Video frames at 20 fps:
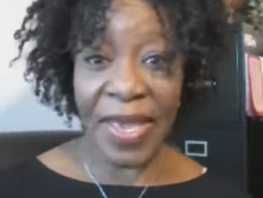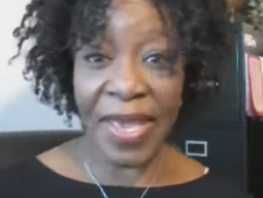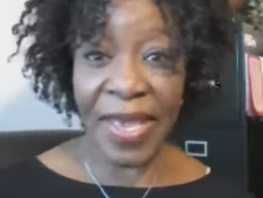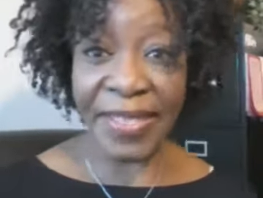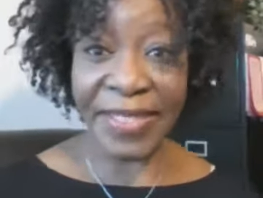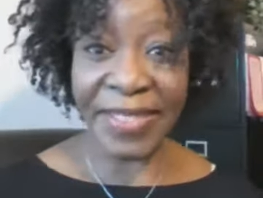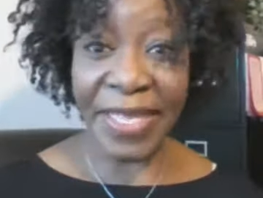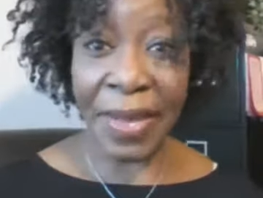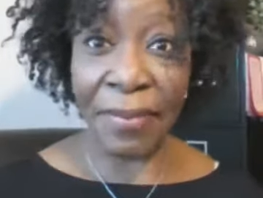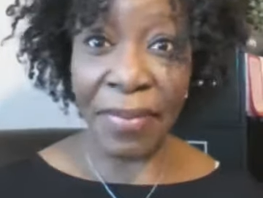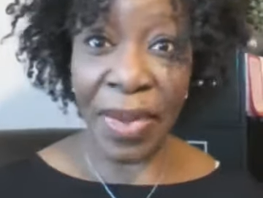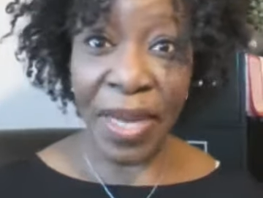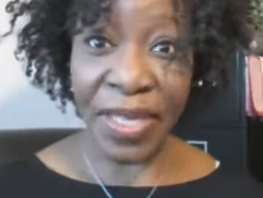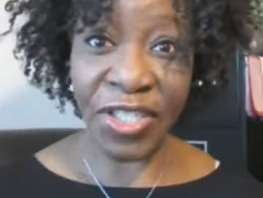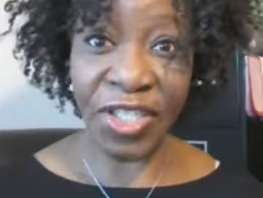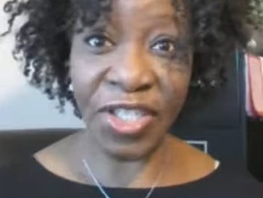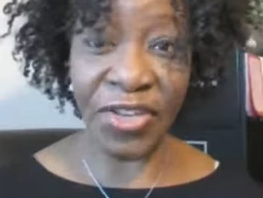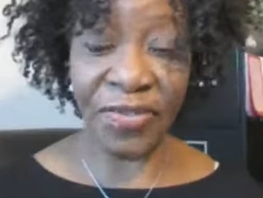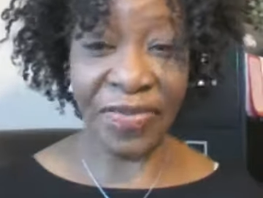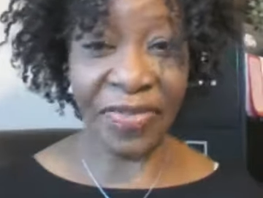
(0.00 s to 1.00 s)
right?
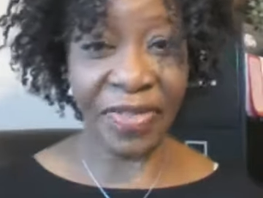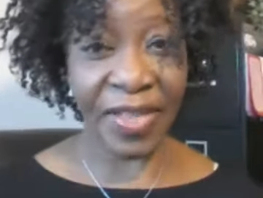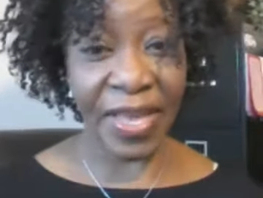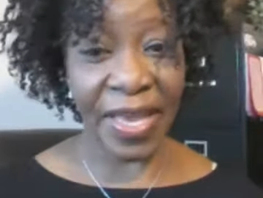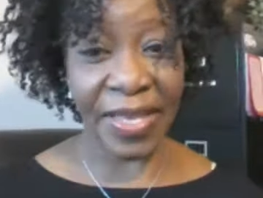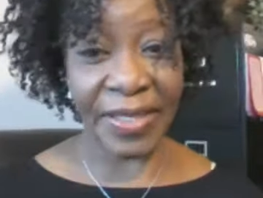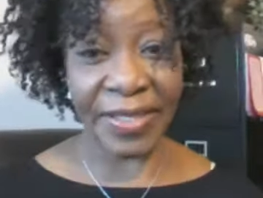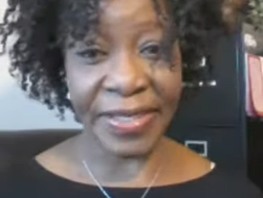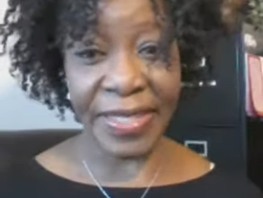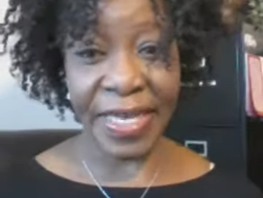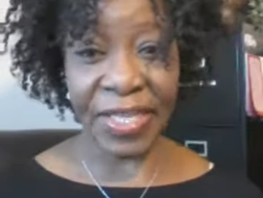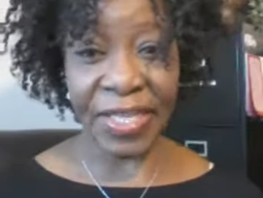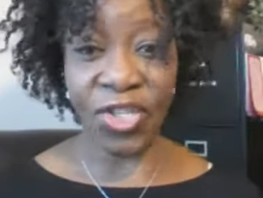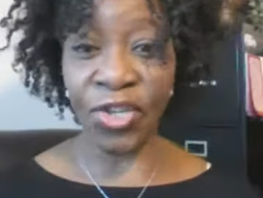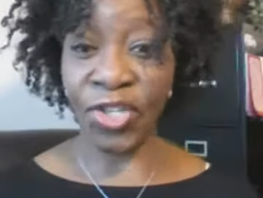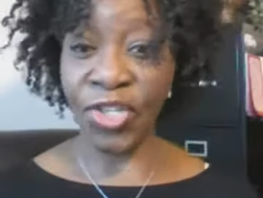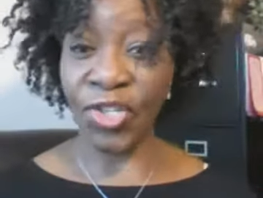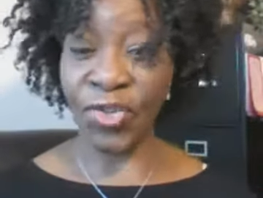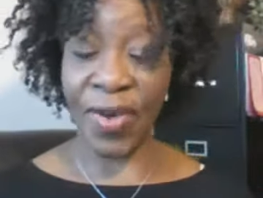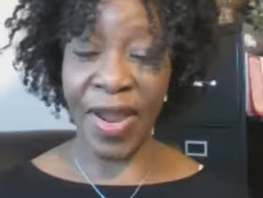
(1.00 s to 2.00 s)

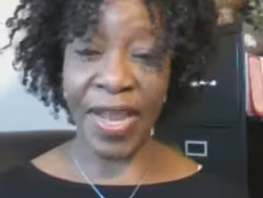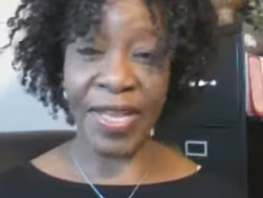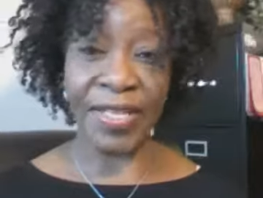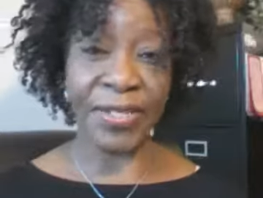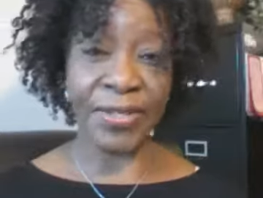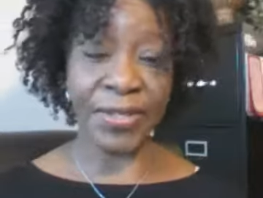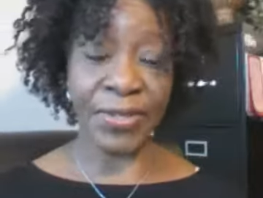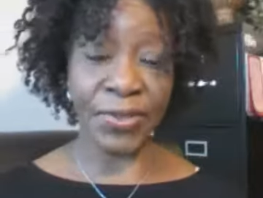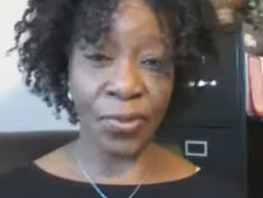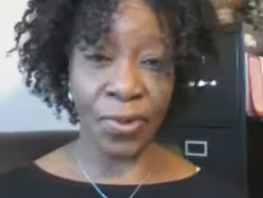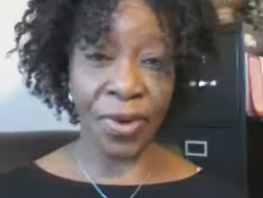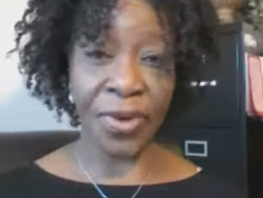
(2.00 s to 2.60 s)
What is it?